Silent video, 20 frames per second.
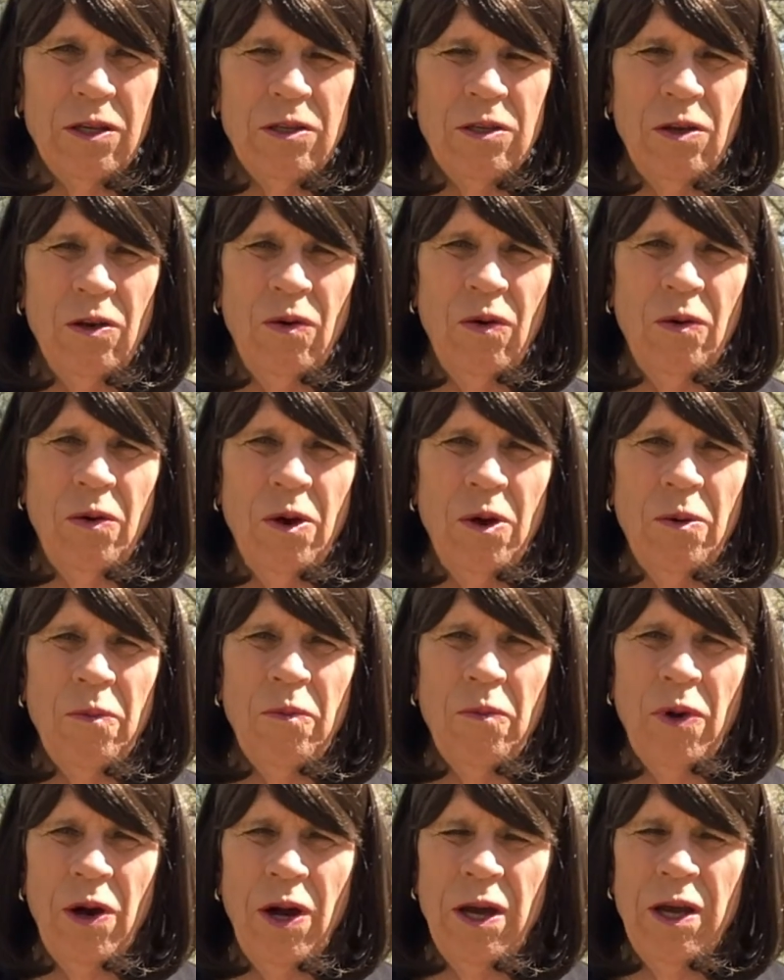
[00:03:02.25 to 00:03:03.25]
So
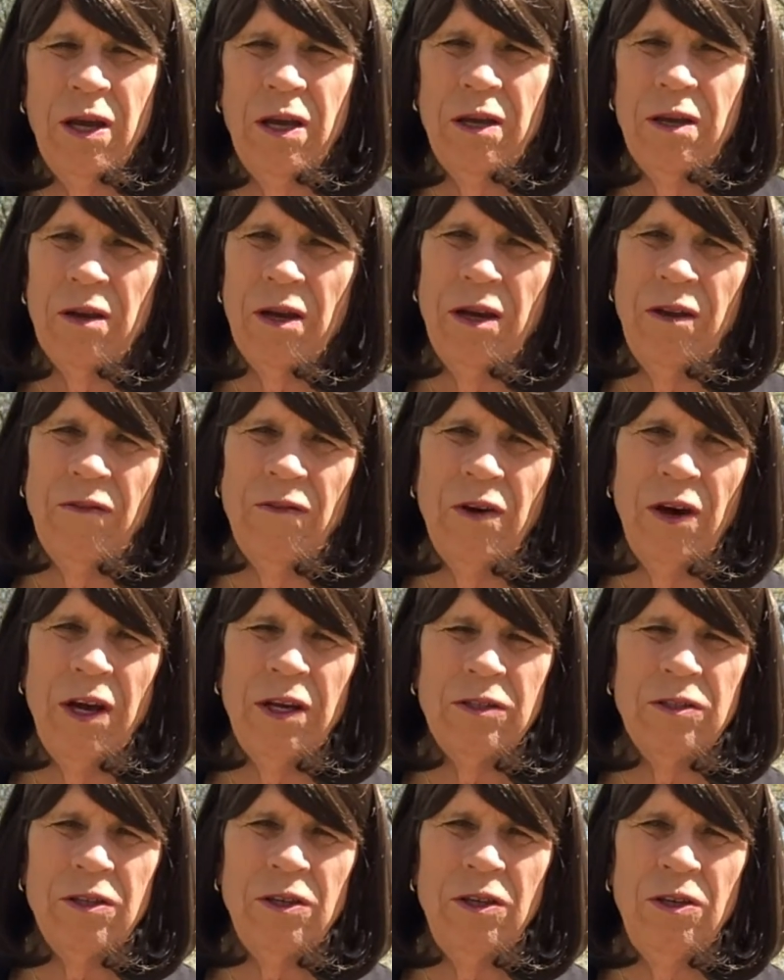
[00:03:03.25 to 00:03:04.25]
my
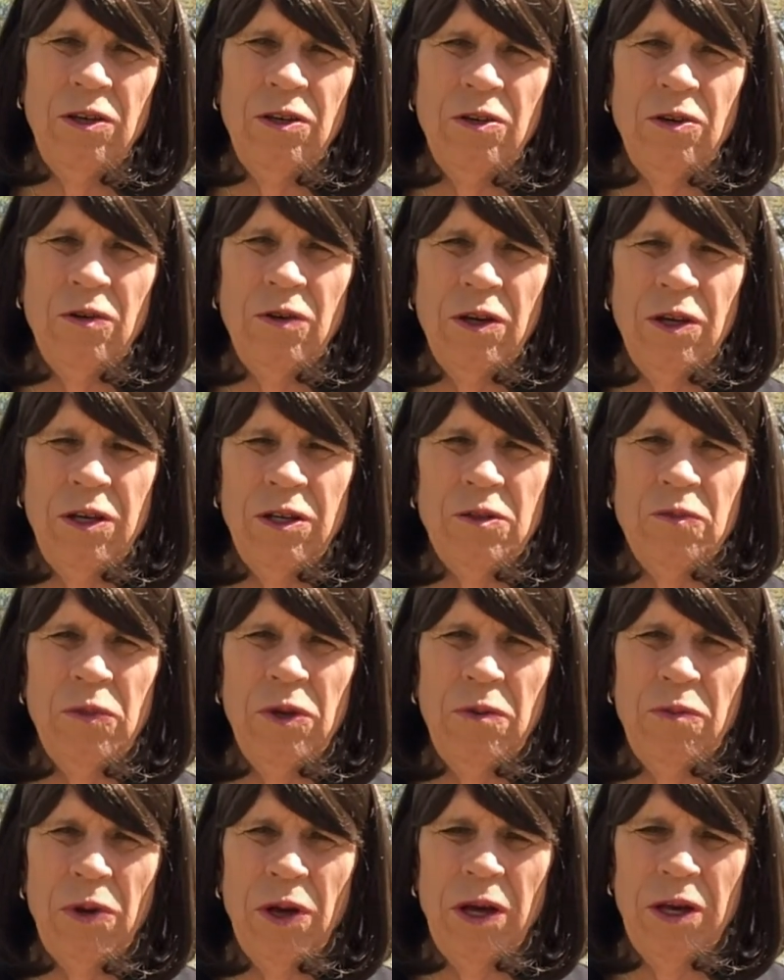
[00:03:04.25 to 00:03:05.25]
advice to you is
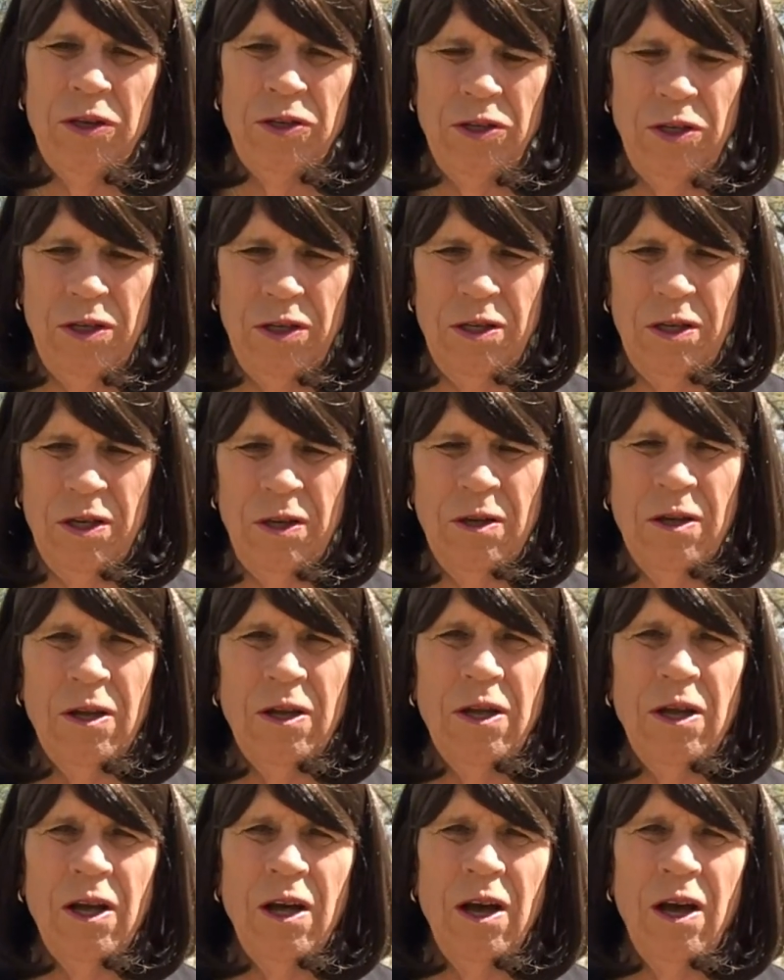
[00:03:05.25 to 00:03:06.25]
be patient.
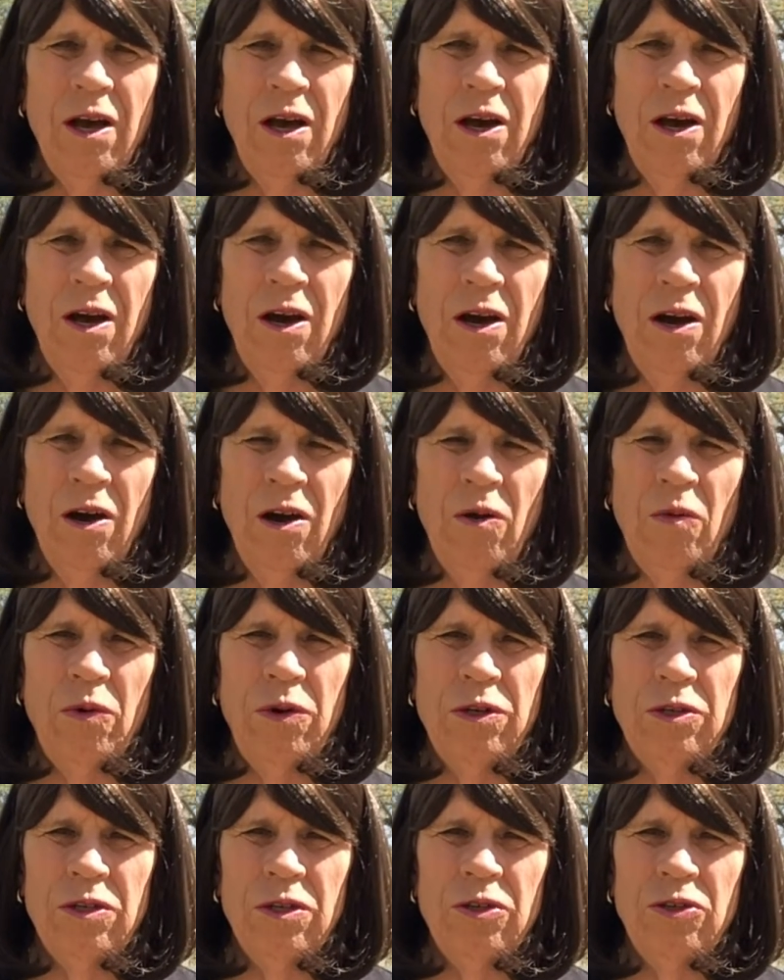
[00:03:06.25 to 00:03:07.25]

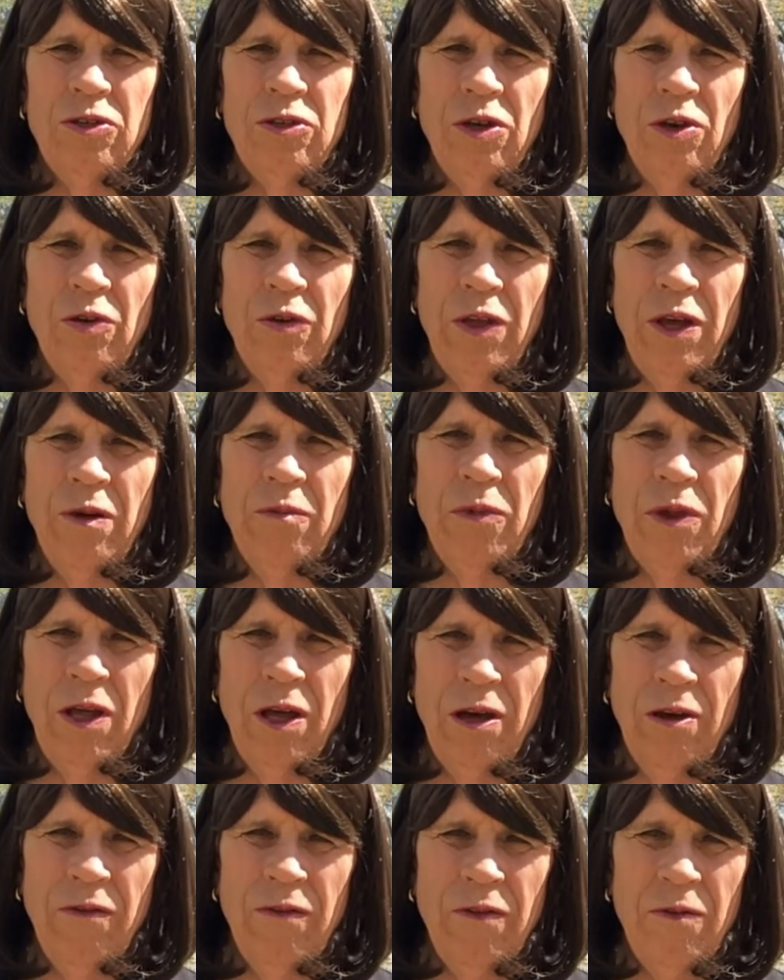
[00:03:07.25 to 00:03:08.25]
Always show them
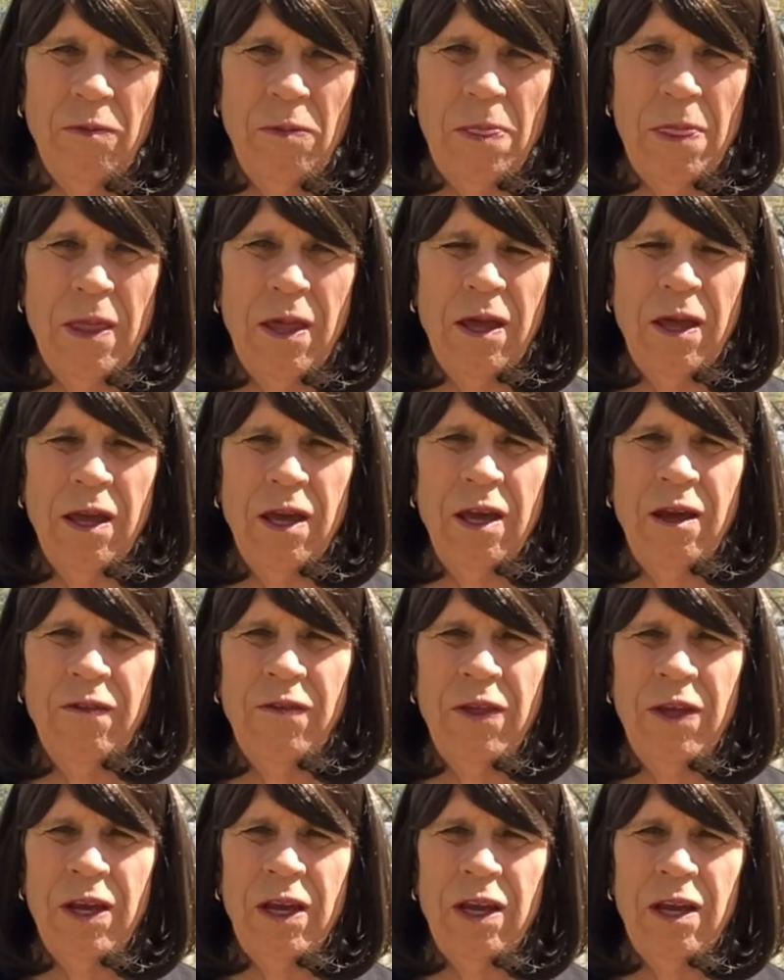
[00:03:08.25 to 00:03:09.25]
love.
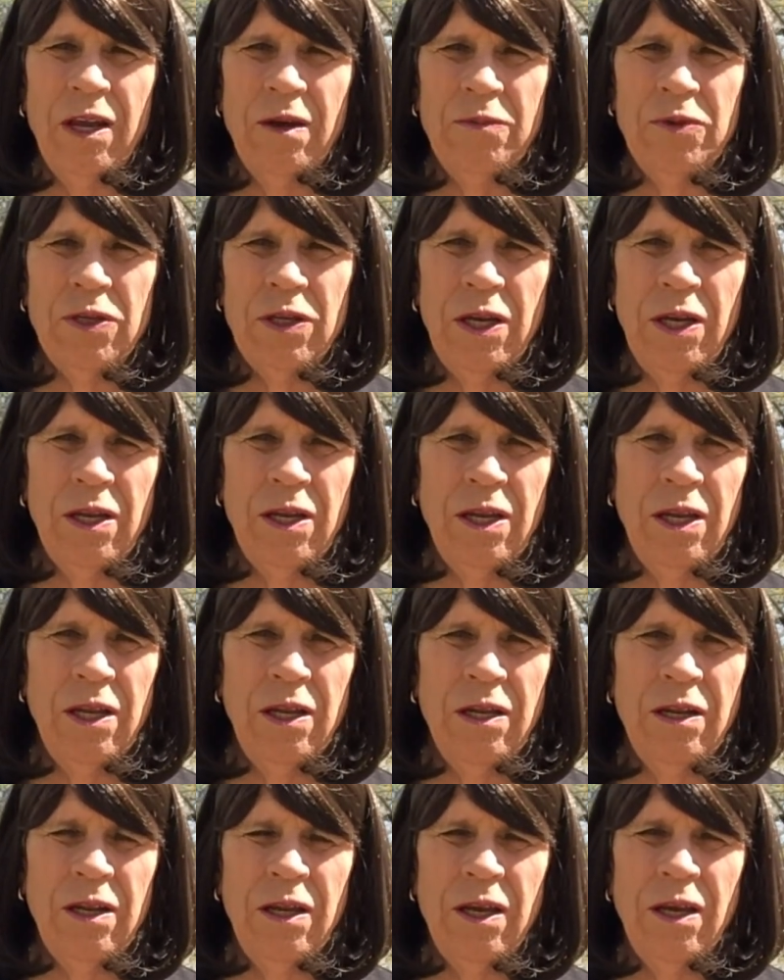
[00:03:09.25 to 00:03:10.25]
If they get upset
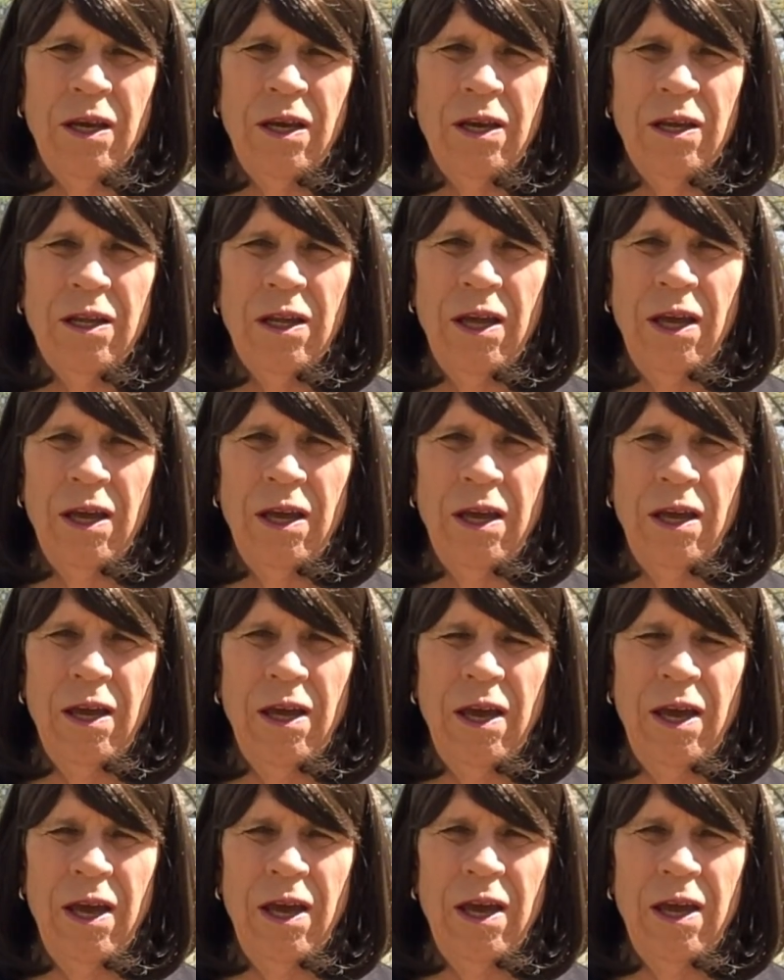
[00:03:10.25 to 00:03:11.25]

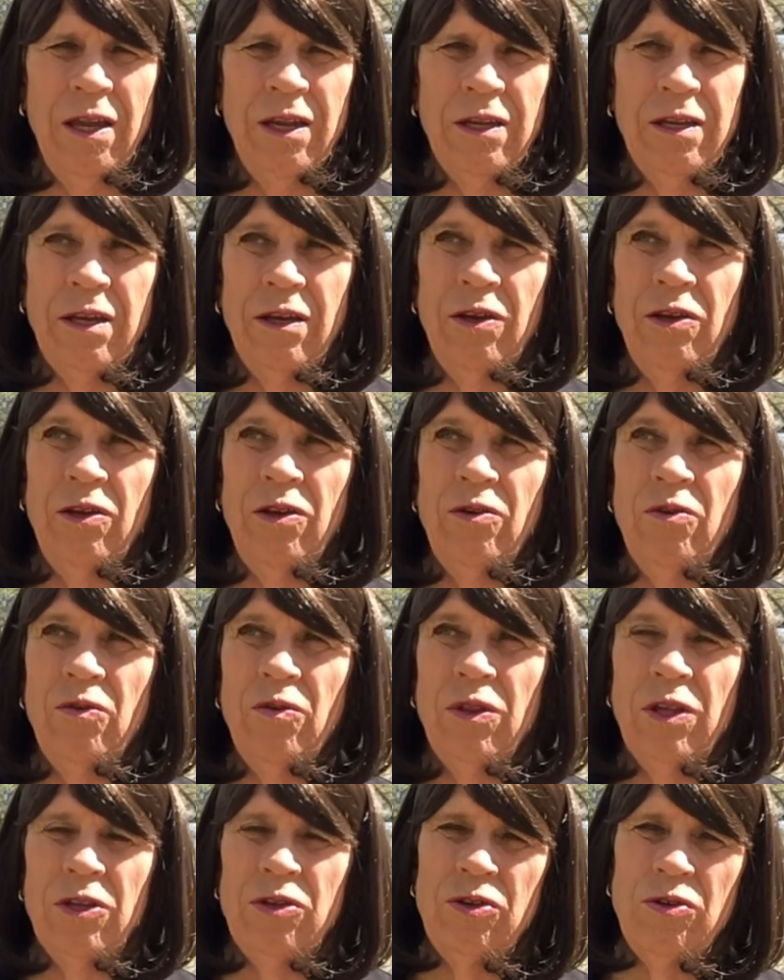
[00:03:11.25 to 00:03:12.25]
and tell
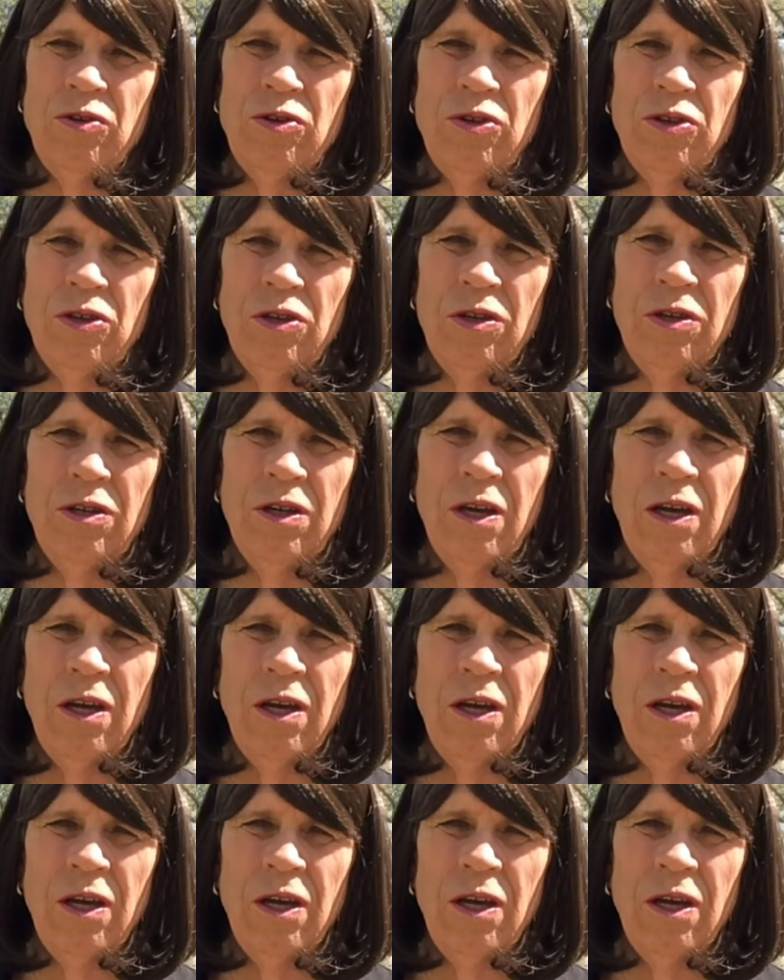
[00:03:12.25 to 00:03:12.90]
you that you should